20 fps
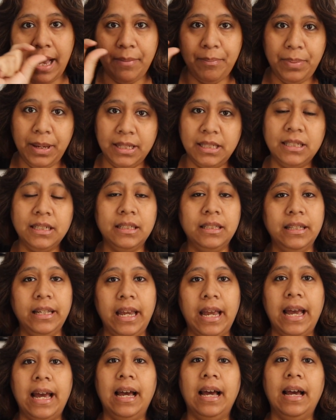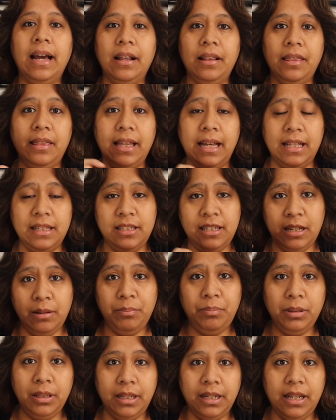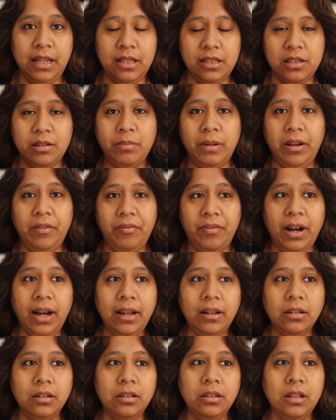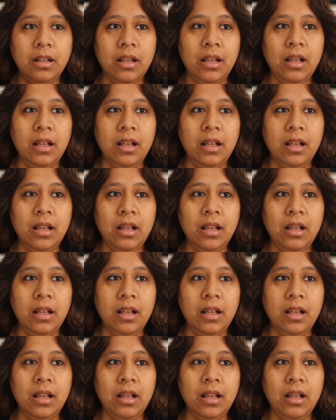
basically add that template into my file.